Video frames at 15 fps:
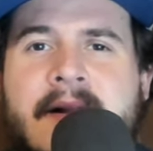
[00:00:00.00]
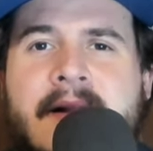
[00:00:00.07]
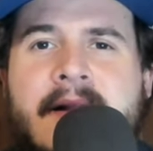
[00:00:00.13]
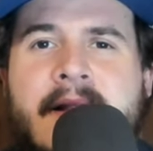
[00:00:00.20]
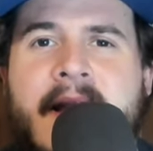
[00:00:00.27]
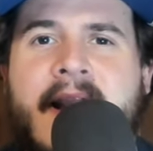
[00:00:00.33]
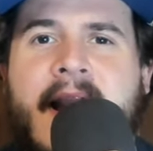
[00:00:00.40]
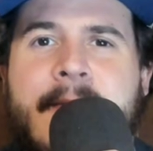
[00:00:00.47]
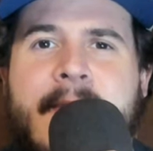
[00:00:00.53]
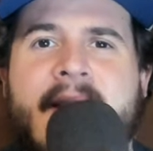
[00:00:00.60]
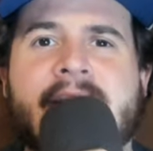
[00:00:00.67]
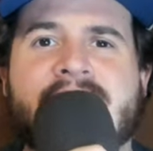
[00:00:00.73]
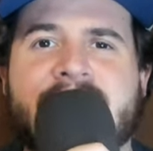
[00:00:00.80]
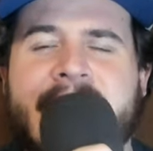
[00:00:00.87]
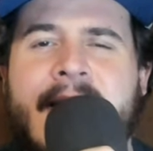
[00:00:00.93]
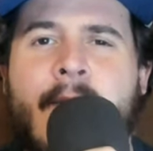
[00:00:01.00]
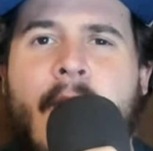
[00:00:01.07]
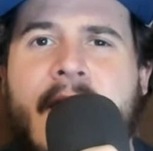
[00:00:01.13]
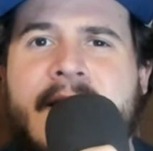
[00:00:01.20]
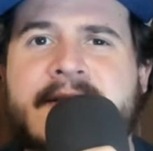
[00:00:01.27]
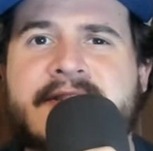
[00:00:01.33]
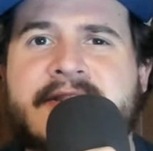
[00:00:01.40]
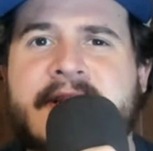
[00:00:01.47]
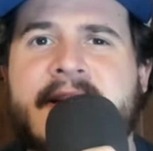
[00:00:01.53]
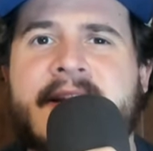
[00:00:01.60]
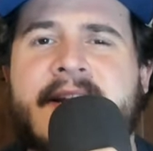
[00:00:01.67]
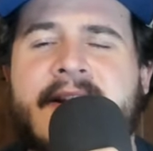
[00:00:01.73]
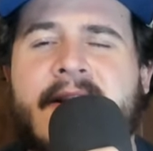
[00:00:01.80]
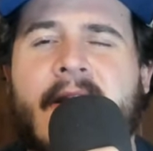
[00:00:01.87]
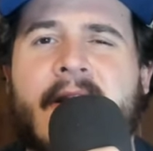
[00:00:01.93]
Like I mentioned, I watch
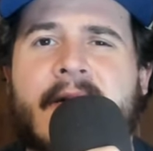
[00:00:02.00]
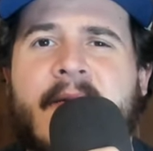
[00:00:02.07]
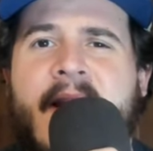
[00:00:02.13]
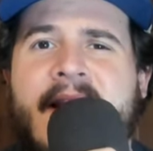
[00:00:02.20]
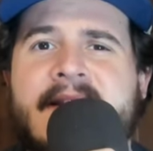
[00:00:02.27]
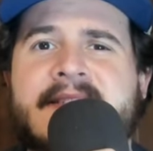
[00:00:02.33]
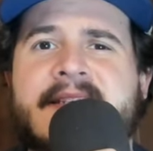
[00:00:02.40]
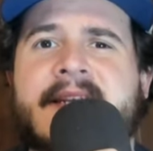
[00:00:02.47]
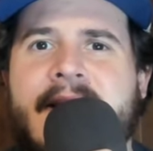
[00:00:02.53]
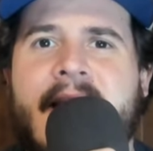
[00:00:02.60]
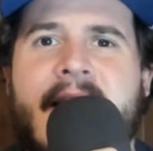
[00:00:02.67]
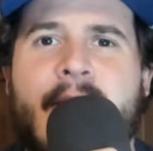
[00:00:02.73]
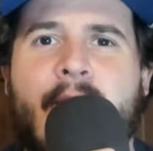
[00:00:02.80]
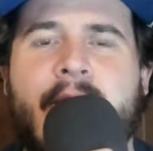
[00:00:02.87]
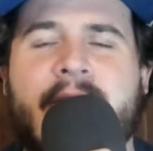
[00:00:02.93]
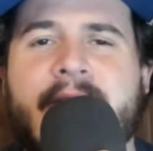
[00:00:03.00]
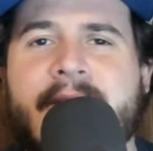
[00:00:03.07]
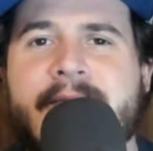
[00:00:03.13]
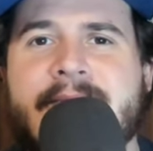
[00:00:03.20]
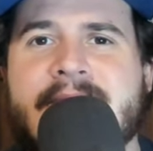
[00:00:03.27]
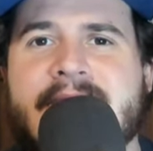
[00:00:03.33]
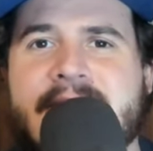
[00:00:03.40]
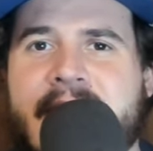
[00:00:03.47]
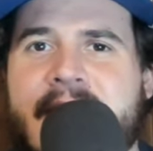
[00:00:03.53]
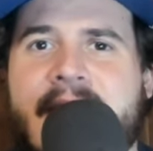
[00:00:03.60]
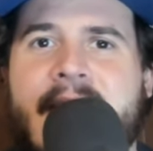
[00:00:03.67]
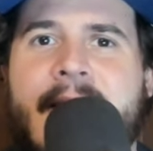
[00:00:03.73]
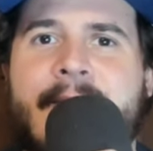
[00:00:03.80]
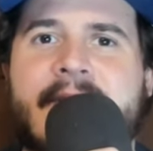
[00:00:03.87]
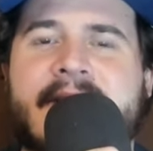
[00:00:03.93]
IndyCar racing. I wouldn't say
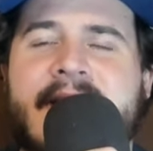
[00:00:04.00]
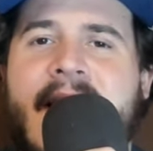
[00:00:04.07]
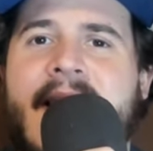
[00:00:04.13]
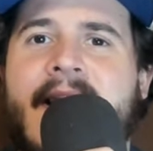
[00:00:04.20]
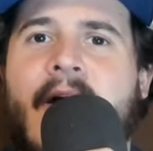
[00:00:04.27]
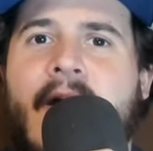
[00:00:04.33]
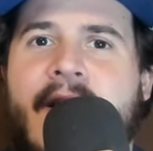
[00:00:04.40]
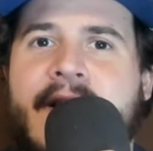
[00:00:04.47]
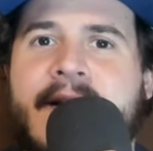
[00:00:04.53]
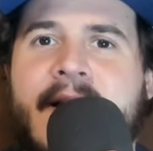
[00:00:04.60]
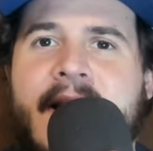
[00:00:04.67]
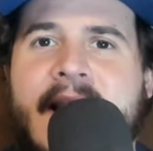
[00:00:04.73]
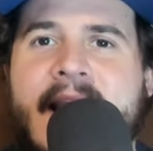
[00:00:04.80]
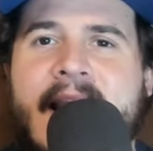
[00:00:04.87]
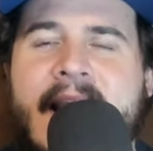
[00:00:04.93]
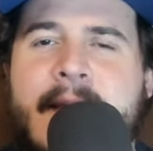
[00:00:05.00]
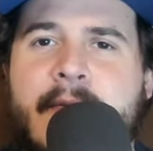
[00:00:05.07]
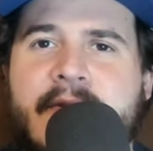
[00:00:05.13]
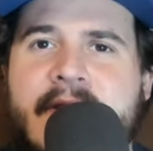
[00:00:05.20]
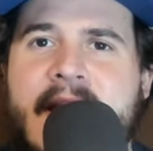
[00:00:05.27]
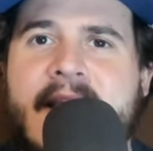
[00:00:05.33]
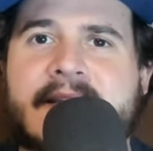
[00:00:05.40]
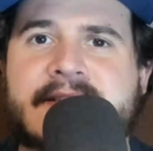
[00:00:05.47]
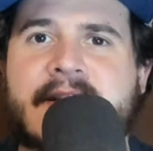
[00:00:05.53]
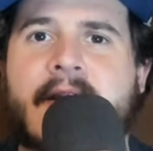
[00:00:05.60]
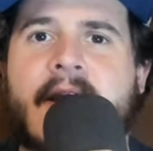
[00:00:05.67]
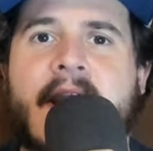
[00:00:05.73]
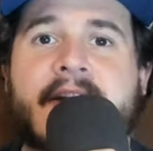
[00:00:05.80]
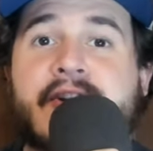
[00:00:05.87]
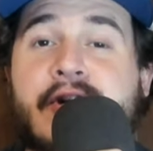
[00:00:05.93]
I'm a diehard like I am with
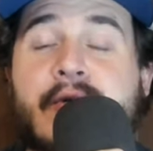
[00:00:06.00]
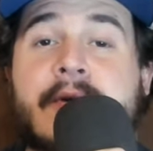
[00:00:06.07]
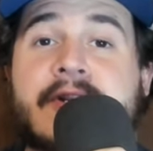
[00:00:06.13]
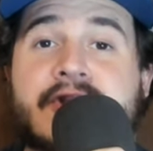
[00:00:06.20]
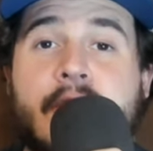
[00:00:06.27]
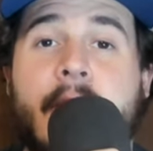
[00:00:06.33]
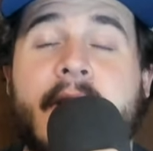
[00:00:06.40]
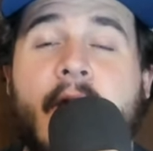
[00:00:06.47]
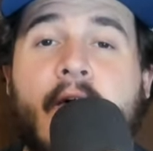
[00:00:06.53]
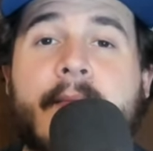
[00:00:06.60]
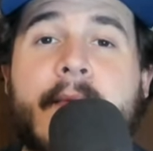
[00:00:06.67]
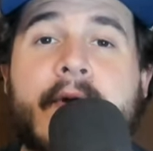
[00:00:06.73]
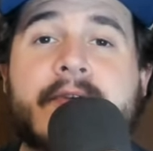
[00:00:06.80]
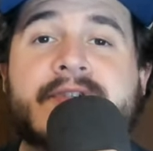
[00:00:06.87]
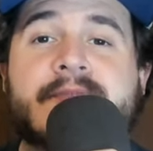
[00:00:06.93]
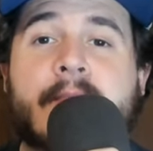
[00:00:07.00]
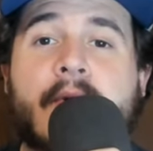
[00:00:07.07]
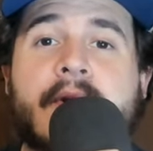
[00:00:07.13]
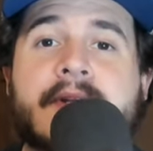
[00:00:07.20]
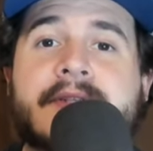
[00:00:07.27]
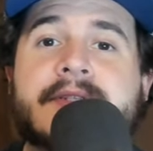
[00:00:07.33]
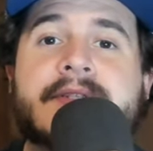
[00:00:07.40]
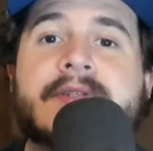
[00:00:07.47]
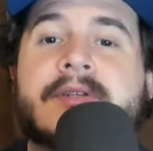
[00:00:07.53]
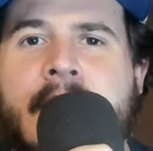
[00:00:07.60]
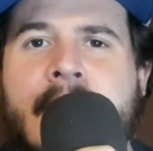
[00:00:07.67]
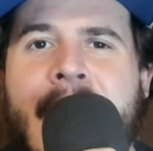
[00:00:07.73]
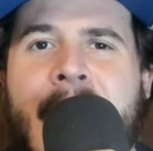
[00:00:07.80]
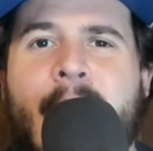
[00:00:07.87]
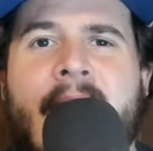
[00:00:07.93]
NASCAR. I do enjoy old motorsports.
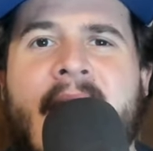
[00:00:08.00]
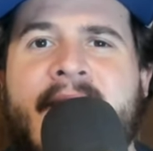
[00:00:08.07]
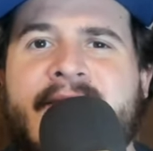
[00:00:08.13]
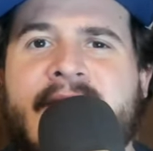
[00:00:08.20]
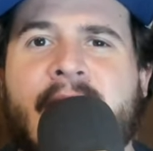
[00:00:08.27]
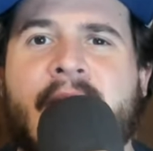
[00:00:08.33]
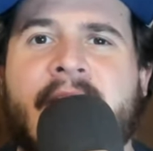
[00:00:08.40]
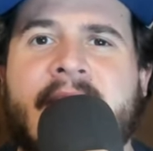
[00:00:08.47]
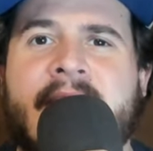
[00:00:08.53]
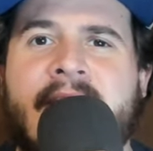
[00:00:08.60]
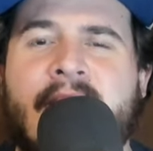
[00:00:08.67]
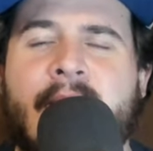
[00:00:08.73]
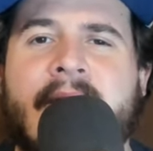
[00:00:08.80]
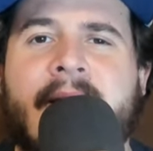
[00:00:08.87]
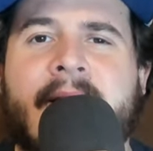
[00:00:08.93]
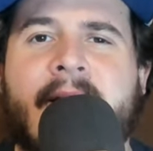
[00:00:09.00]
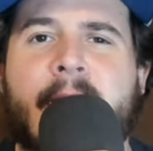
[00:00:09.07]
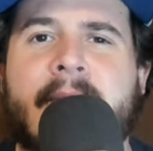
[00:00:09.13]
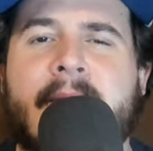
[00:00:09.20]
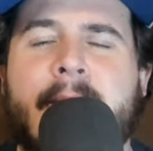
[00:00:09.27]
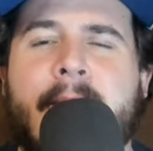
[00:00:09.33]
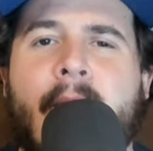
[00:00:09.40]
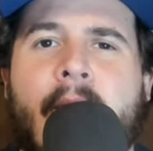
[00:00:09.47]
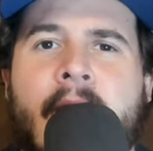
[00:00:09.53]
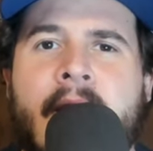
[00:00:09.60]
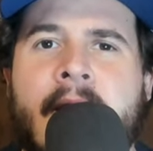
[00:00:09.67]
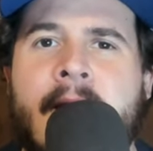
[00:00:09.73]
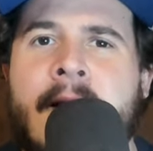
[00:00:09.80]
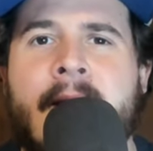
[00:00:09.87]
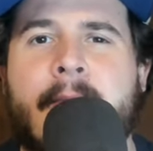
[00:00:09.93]
I would have to look into it a little bit
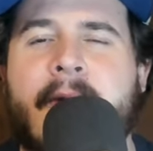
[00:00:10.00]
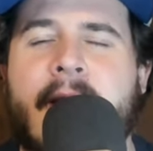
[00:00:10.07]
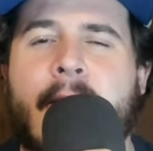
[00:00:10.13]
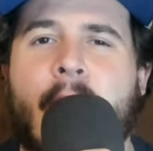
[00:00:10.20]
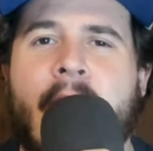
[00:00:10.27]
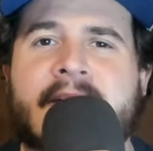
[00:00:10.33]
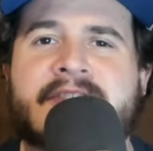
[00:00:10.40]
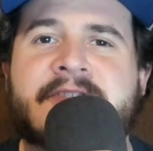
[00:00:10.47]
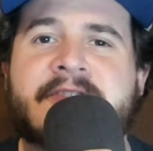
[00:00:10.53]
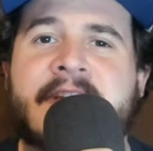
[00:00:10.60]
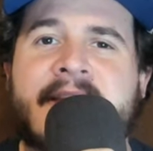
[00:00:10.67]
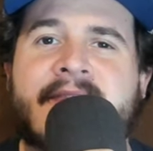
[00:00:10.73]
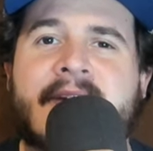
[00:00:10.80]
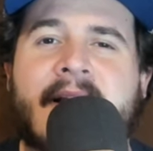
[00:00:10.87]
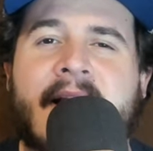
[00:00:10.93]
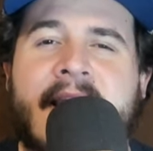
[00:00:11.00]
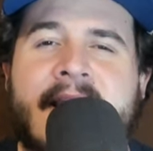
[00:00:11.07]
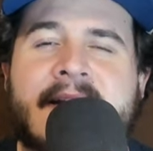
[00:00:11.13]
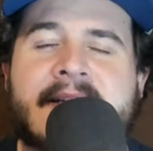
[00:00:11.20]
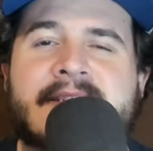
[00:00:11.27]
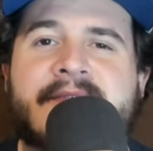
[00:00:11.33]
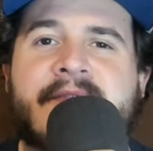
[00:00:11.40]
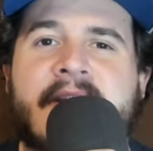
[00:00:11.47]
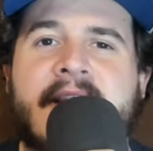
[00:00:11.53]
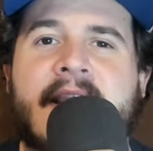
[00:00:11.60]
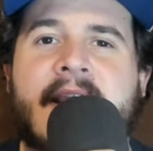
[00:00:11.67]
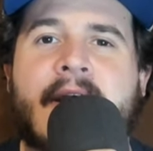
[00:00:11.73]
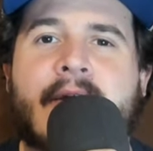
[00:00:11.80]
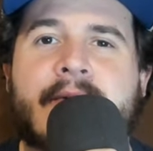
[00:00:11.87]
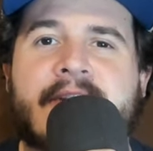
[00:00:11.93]
more, but I watched David Land's
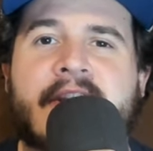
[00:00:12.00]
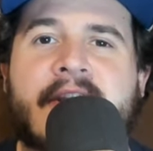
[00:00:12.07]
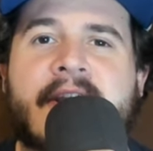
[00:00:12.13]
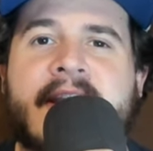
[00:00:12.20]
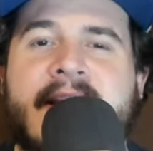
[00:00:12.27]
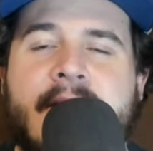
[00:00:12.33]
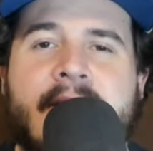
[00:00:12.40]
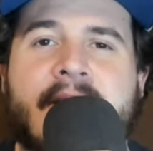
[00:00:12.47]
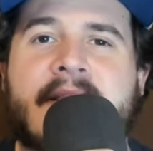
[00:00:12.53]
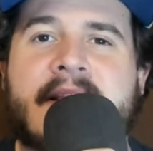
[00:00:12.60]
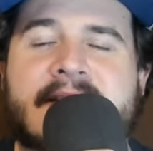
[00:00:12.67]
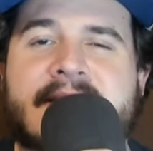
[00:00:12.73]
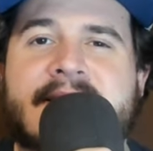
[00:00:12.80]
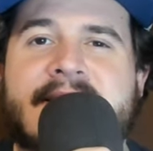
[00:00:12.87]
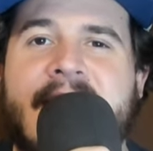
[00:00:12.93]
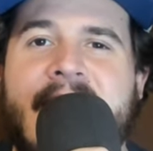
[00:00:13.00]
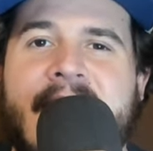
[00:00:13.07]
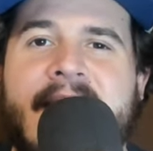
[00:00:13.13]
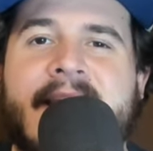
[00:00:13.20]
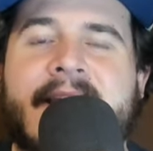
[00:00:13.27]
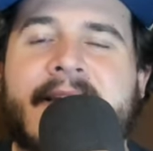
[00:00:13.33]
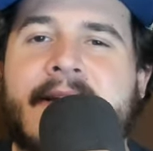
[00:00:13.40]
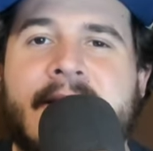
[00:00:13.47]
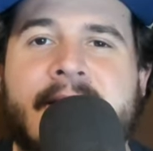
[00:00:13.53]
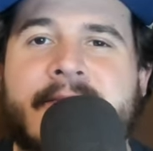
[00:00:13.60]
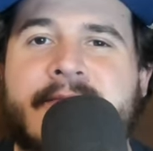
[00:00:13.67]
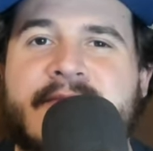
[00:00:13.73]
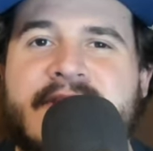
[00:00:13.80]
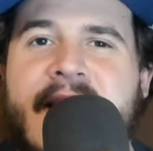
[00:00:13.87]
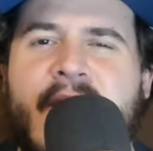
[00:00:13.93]
video during this day, and
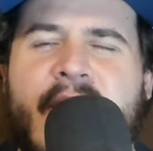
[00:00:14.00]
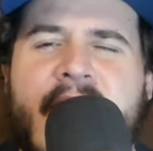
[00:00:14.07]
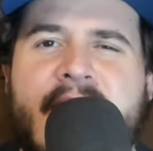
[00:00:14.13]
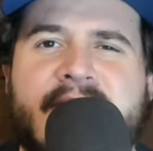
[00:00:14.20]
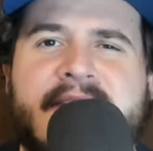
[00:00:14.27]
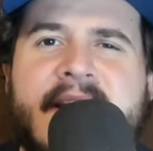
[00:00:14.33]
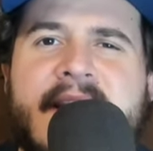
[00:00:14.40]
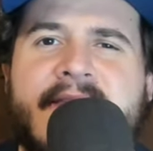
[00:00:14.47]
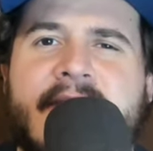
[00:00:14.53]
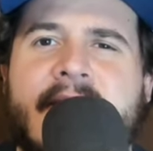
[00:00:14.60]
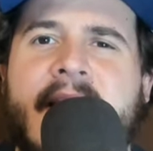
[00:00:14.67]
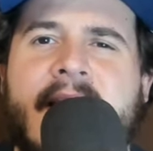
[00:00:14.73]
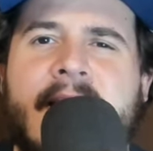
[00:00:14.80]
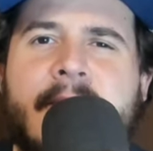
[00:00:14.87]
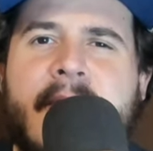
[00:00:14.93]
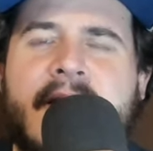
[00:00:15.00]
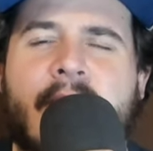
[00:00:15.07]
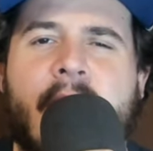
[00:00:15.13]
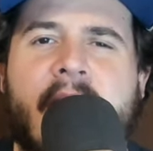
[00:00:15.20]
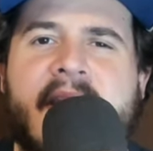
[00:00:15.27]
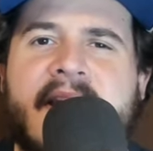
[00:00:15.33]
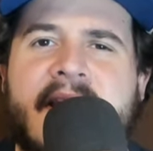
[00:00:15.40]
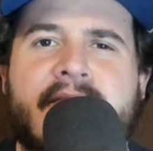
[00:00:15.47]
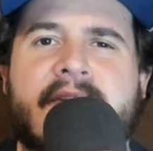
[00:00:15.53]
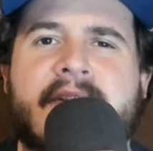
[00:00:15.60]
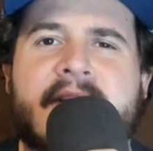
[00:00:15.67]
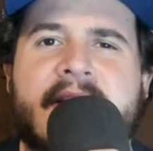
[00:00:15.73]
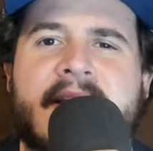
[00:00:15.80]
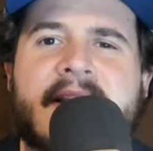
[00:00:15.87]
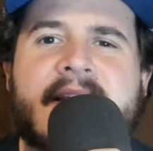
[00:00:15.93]
shout out to David Land, by the way, and
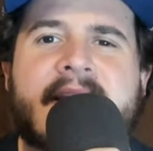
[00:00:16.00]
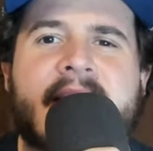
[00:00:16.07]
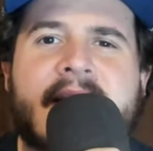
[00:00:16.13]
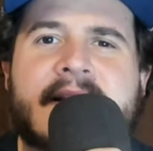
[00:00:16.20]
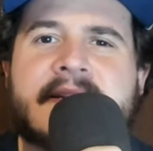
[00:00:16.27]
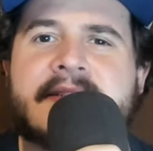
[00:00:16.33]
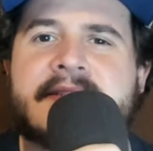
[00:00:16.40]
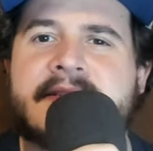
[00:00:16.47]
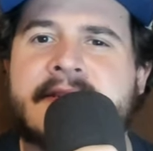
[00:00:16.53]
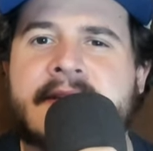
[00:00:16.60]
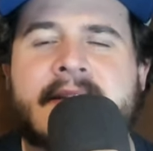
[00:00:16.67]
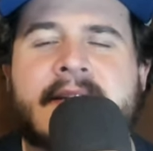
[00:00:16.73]
everything he does.